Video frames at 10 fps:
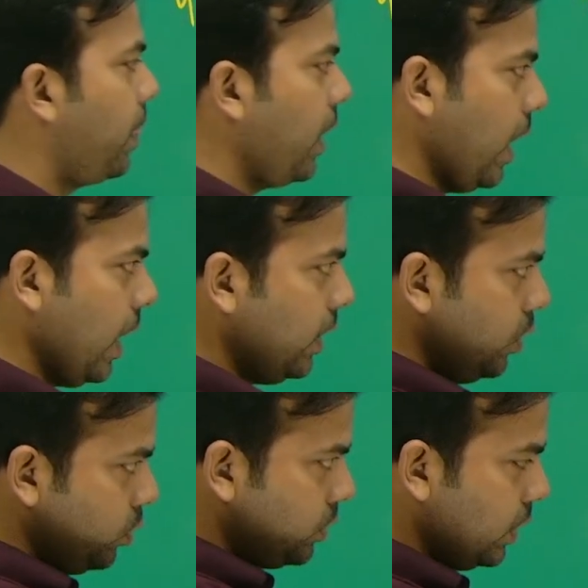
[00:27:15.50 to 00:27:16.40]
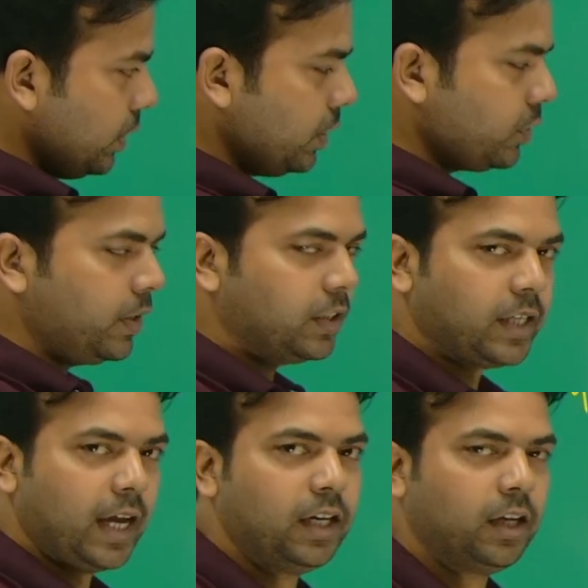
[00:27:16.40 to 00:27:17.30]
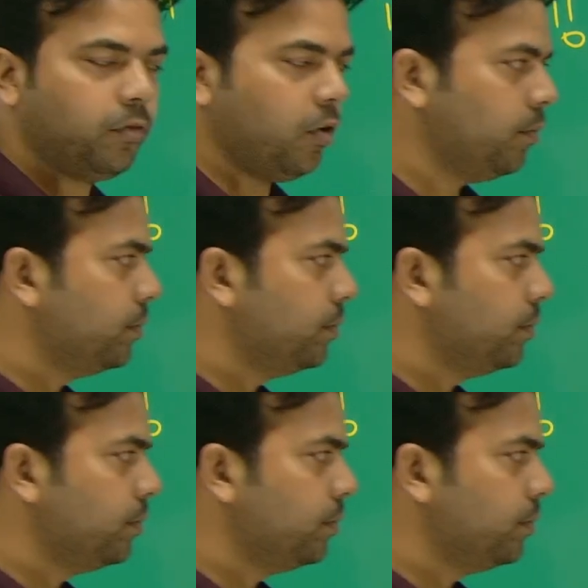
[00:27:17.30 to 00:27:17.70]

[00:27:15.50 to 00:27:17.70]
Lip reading: I used in this way, the cyclic form.